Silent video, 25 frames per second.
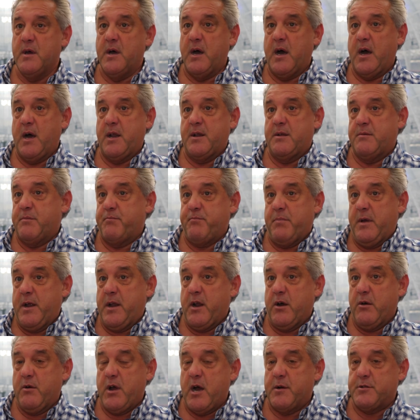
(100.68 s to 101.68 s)
and you
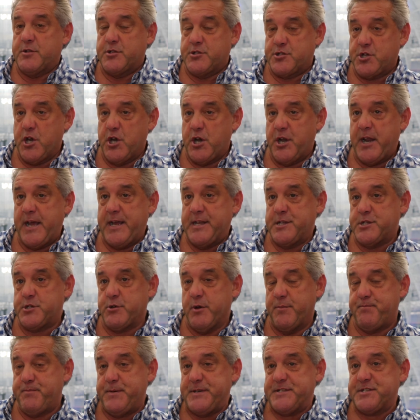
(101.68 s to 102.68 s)
know turn it into
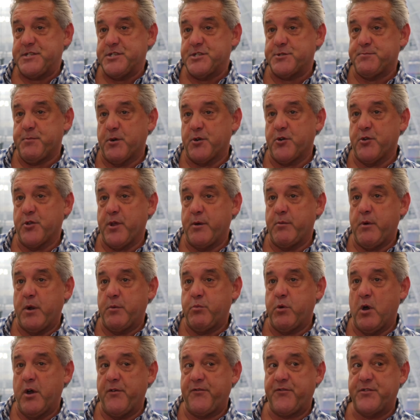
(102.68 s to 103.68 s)
a business model that would
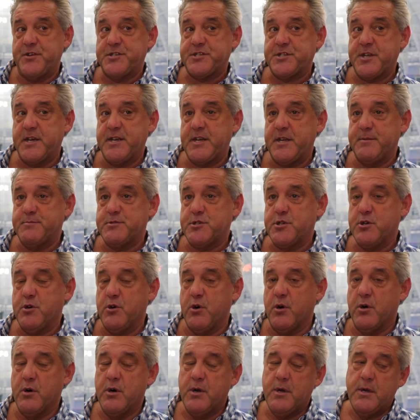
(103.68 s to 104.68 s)
work for a stadium
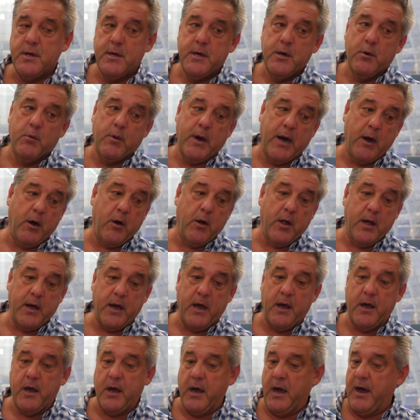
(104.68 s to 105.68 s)
tour? Well,
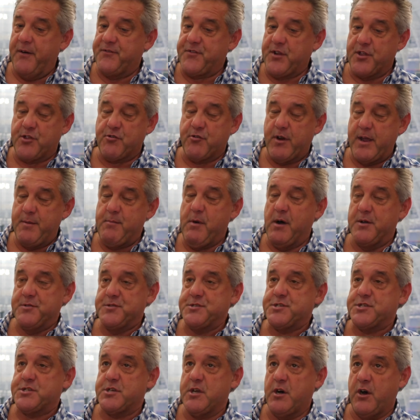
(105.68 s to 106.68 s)
uh, after three
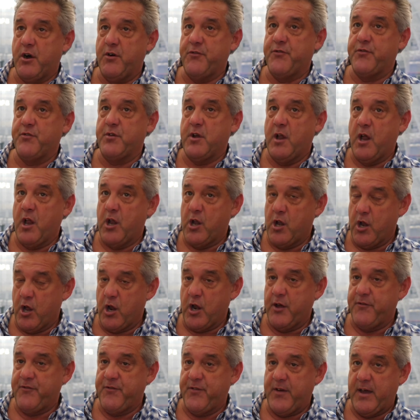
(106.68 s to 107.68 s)
months of a
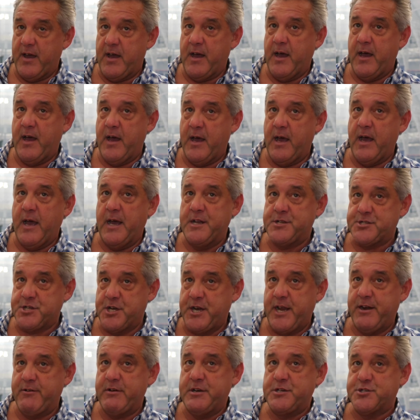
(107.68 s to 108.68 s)
lot of uh,
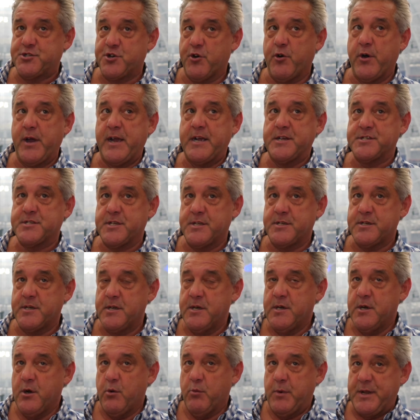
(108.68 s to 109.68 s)
engineering drawings and
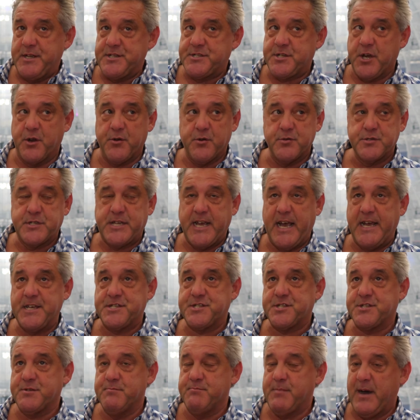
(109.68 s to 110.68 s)
wind tunnel
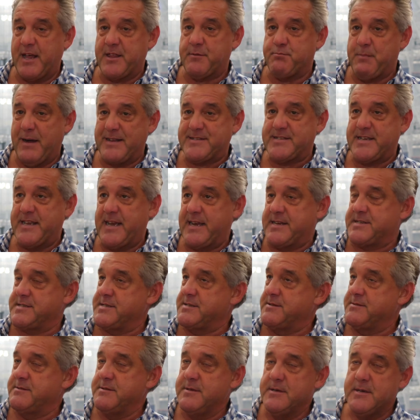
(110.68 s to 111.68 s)
tests and mathematics
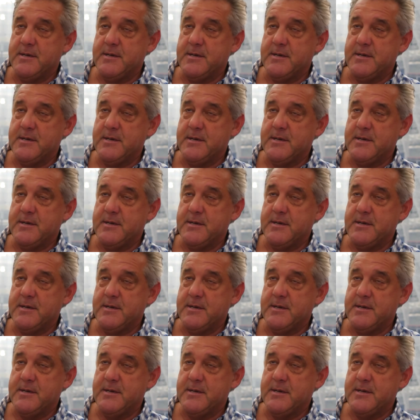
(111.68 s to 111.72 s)
and